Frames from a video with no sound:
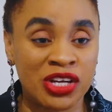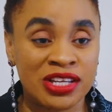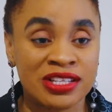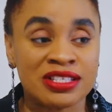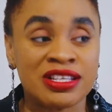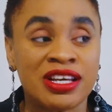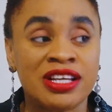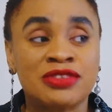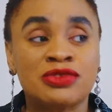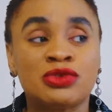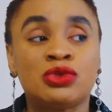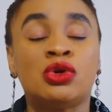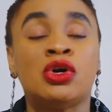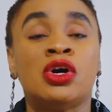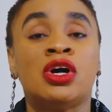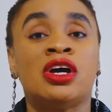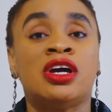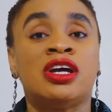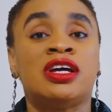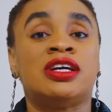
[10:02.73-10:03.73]
insightful.
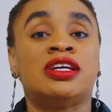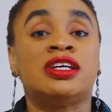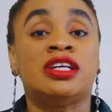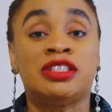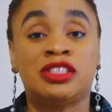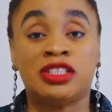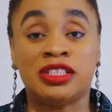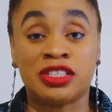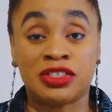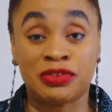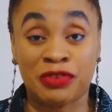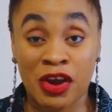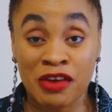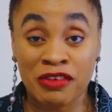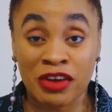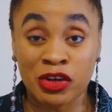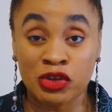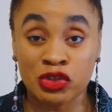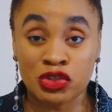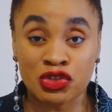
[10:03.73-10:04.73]
It's very,
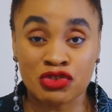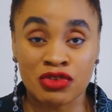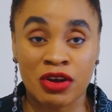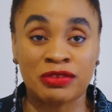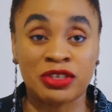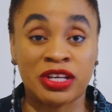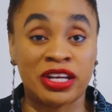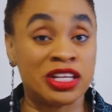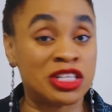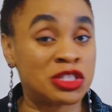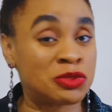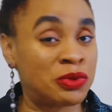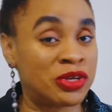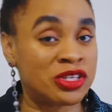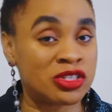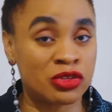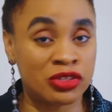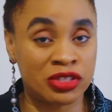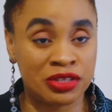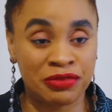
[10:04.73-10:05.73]
very good to travel and
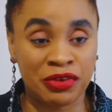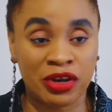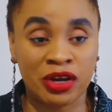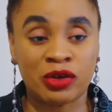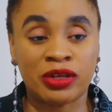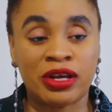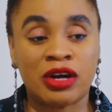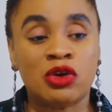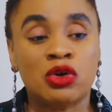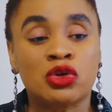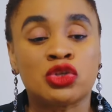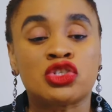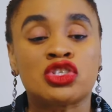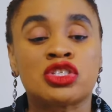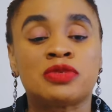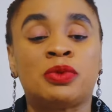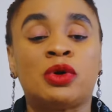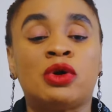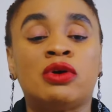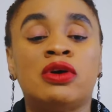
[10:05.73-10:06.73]
experience different other
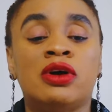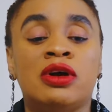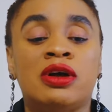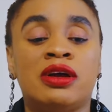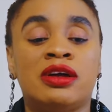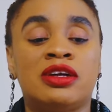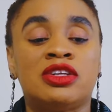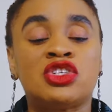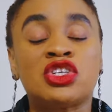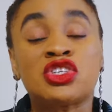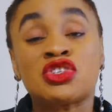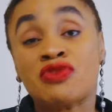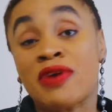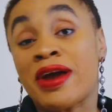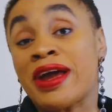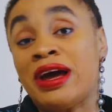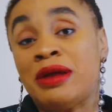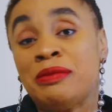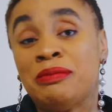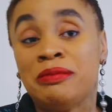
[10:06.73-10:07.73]
cultures, but just try
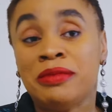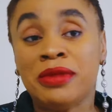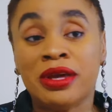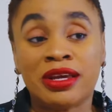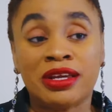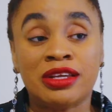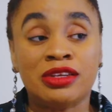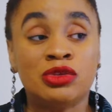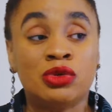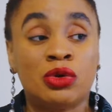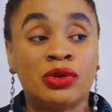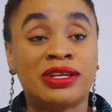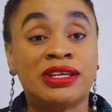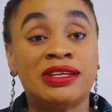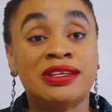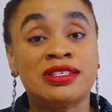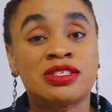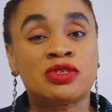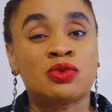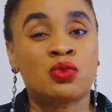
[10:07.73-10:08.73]
and make your
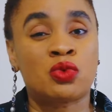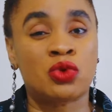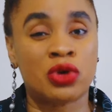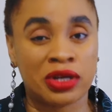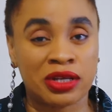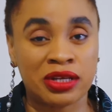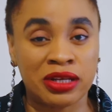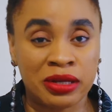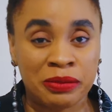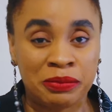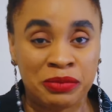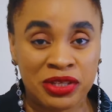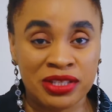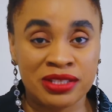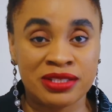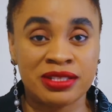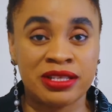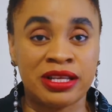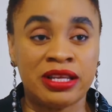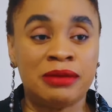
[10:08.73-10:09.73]
kids work a
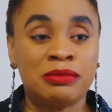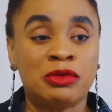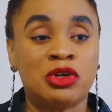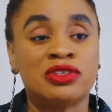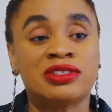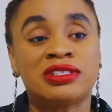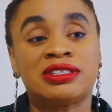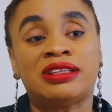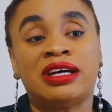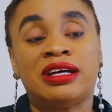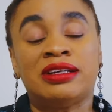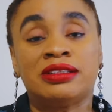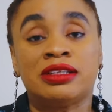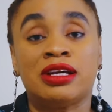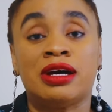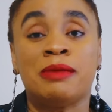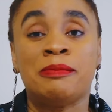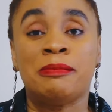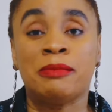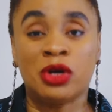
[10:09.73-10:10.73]
bit. Let them understand
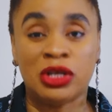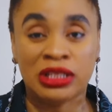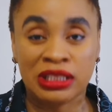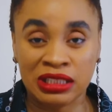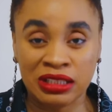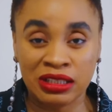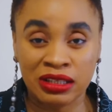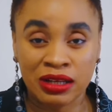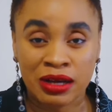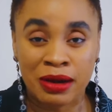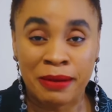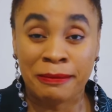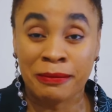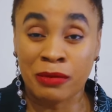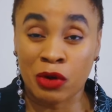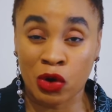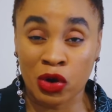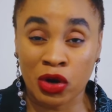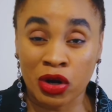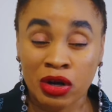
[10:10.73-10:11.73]
money
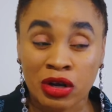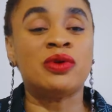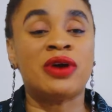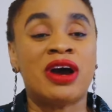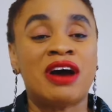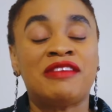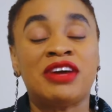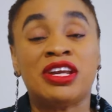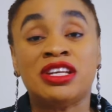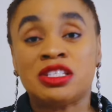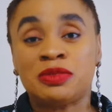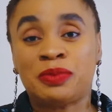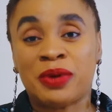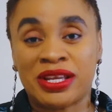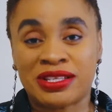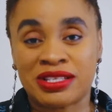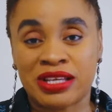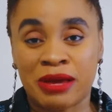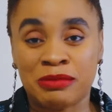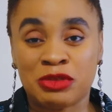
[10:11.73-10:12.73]
more. If you have any
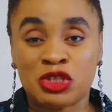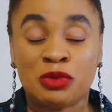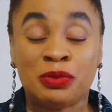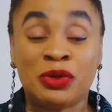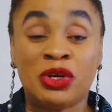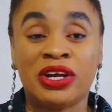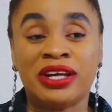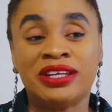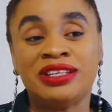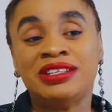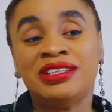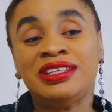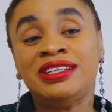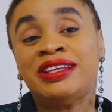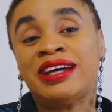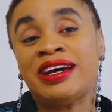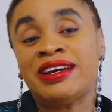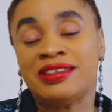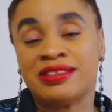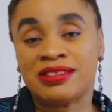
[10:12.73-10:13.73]
spare time, you should be learning
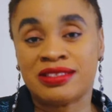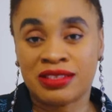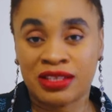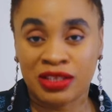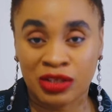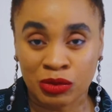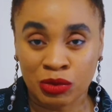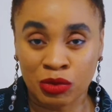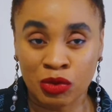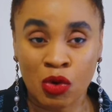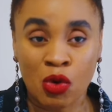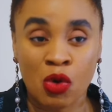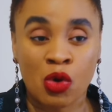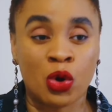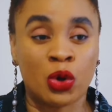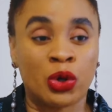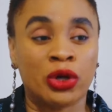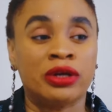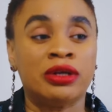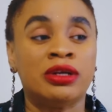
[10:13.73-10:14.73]
either a skill
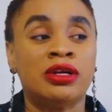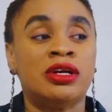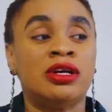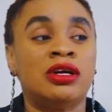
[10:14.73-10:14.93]
or